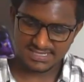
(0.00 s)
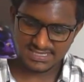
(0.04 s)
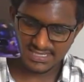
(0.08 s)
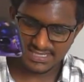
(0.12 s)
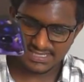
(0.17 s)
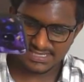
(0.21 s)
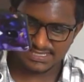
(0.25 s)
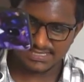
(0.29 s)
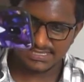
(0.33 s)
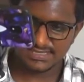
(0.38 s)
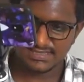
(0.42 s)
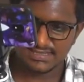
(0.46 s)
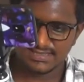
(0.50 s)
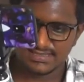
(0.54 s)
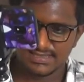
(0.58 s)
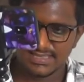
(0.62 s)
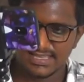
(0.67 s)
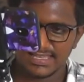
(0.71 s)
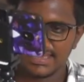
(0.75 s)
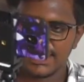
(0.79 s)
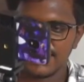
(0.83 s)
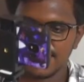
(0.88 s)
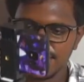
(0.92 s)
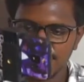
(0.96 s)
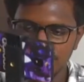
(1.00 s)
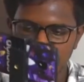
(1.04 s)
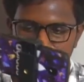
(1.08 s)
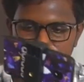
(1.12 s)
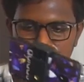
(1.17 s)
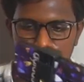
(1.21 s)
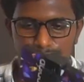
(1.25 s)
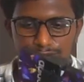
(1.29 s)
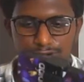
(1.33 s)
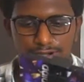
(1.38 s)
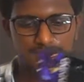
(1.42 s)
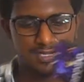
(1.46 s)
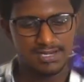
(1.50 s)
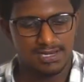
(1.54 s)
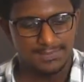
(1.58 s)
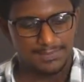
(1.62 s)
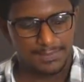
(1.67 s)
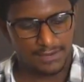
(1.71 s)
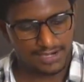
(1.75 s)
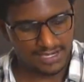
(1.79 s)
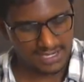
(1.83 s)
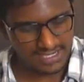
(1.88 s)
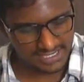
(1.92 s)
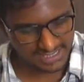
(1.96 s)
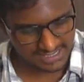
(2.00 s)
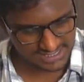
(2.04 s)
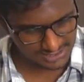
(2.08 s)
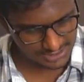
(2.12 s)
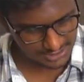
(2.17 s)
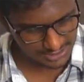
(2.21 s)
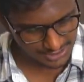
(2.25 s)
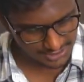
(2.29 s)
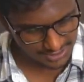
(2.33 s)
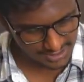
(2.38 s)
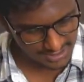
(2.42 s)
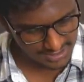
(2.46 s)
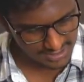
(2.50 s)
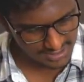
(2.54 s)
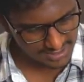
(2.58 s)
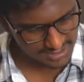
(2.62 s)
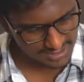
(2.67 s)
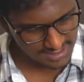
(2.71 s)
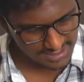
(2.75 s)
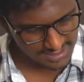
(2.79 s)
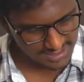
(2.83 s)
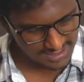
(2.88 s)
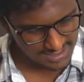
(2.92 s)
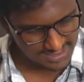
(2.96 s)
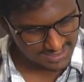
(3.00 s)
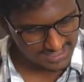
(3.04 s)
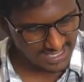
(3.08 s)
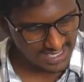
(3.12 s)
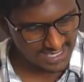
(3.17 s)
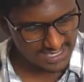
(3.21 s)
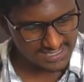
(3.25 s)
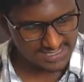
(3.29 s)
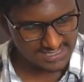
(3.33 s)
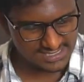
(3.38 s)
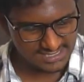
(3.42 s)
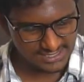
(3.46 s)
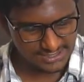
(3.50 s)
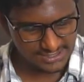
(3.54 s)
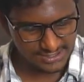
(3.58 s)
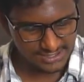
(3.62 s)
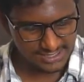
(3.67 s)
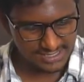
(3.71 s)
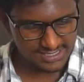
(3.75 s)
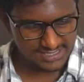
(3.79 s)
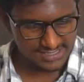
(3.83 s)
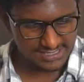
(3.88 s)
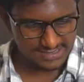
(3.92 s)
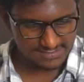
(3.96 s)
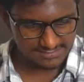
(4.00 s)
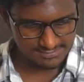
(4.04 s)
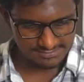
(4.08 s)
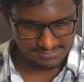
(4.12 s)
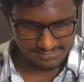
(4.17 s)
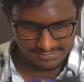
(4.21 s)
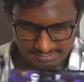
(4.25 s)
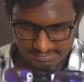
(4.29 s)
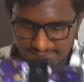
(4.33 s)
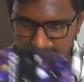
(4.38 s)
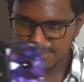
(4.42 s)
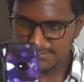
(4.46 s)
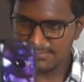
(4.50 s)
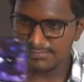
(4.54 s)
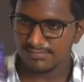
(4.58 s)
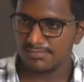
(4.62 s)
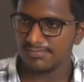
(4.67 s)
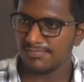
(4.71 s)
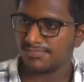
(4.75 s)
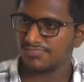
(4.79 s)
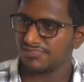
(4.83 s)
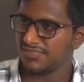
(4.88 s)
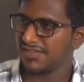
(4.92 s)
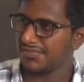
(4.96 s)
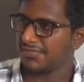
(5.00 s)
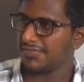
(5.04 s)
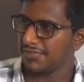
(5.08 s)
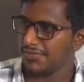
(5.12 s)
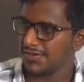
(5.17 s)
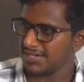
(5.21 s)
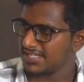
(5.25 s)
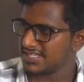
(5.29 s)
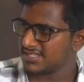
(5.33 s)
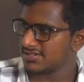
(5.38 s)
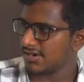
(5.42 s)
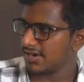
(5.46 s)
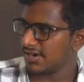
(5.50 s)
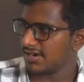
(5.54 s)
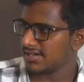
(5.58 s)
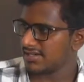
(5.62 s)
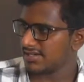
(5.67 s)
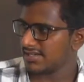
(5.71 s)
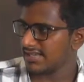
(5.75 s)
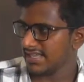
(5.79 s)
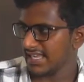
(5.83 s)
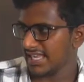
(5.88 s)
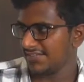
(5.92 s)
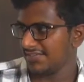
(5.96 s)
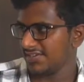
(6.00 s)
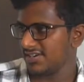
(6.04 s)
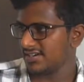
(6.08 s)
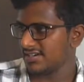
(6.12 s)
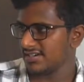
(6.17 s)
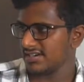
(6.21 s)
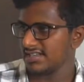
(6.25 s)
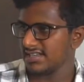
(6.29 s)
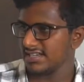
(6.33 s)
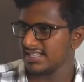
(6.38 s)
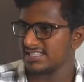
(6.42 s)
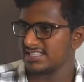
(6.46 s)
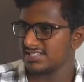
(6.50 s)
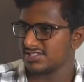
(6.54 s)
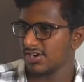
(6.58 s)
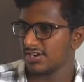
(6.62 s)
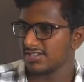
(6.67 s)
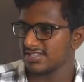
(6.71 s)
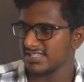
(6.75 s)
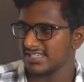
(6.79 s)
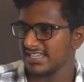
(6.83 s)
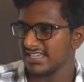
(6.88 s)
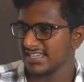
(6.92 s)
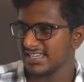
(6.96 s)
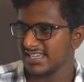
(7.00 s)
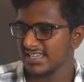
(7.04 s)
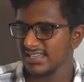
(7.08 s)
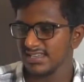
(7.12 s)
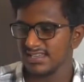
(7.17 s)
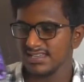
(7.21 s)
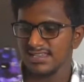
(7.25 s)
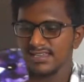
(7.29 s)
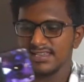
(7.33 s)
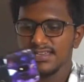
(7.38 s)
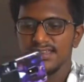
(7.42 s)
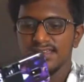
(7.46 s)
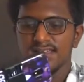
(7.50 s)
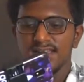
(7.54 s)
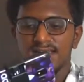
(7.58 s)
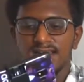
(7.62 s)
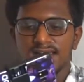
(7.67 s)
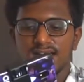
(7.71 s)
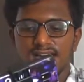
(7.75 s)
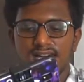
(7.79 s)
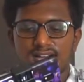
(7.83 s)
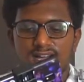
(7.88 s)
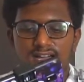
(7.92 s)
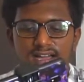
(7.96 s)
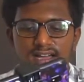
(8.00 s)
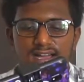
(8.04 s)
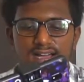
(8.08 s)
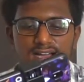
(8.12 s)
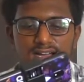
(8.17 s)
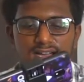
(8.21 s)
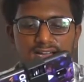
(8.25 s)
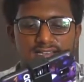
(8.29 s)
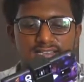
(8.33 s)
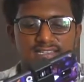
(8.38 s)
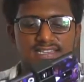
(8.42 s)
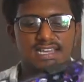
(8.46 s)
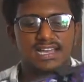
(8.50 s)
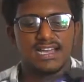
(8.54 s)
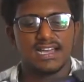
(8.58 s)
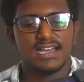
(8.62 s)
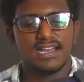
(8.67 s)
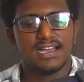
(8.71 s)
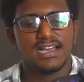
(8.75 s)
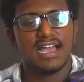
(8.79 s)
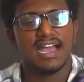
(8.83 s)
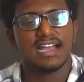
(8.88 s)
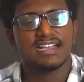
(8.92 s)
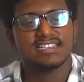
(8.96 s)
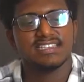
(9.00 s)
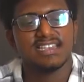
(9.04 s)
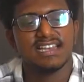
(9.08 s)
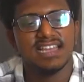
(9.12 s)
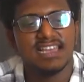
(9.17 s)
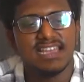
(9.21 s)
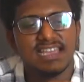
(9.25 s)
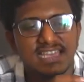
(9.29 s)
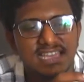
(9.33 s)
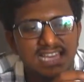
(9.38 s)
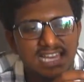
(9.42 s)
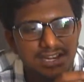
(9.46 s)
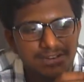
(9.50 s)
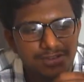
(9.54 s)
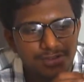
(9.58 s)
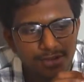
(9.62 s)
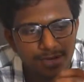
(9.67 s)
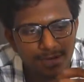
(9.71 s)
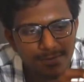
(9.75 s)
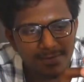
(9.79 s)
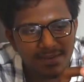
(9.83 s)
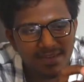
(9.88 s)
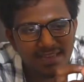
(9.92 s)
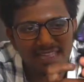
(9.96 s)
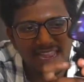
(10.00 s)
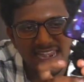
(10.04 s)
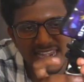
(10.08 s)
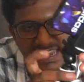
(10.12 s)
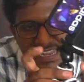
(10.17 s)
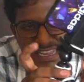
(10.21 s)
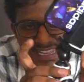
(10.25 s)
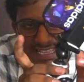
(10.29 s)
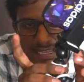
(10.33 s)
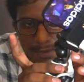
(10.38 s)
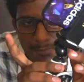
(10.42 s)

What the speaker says: this thing to Gorillapod and it's good. Yeah, it's good. The phone is not even, it's not shaking. Yeah, actually here you'll be getting a